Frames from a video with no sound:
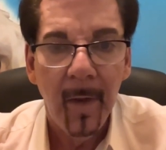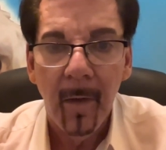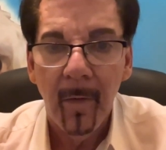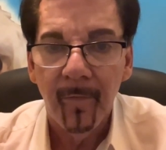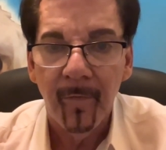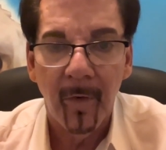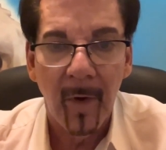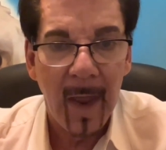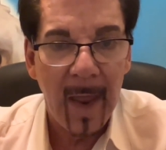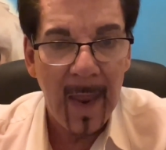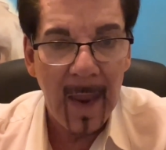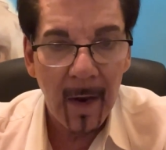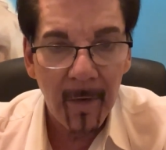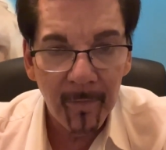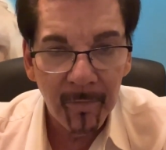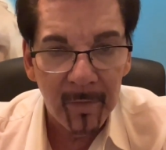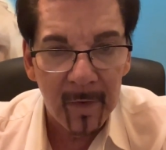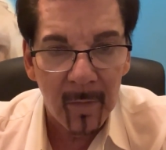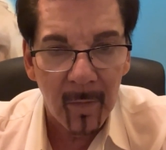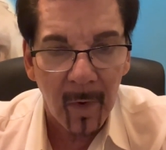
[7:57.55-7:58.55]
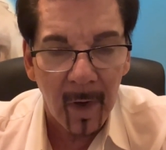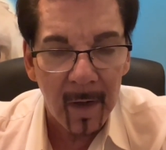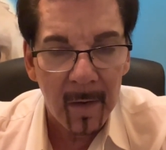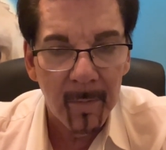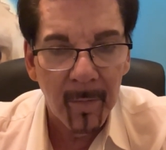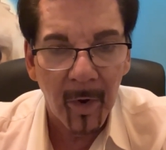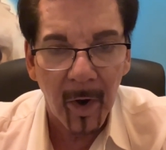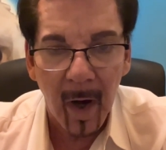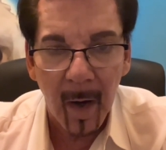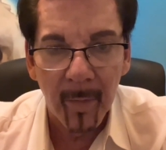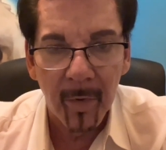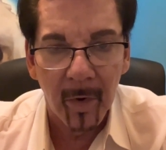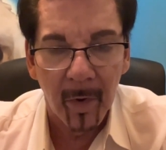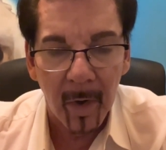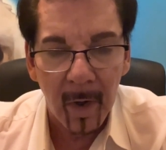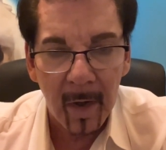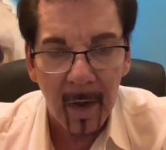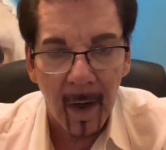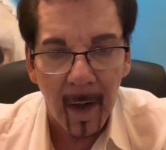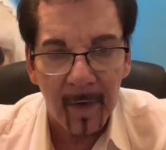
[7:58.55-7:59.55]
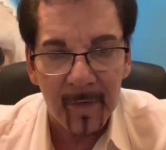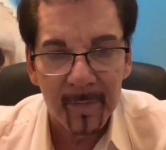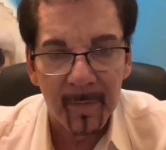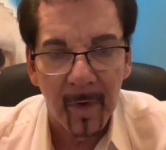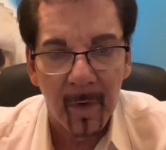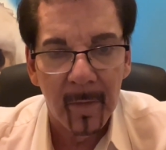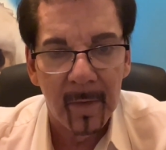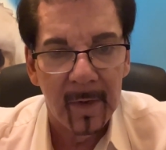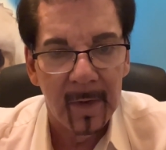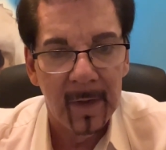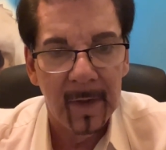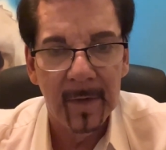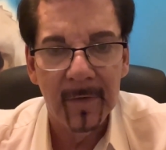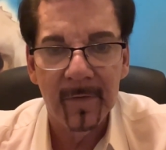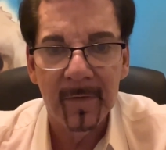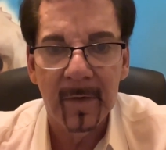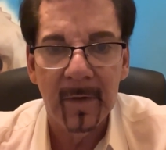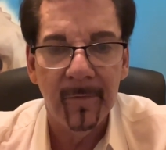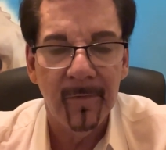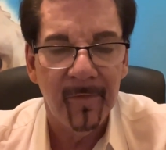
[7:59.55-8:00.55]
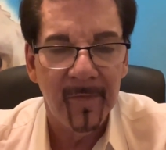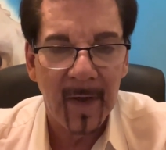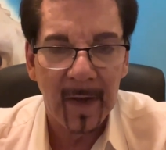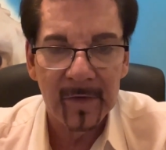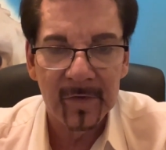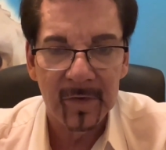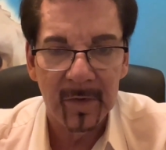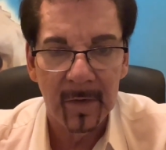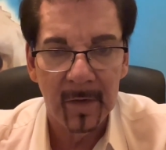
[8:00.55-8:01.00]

For everyone, barber or Cosmo, it's infection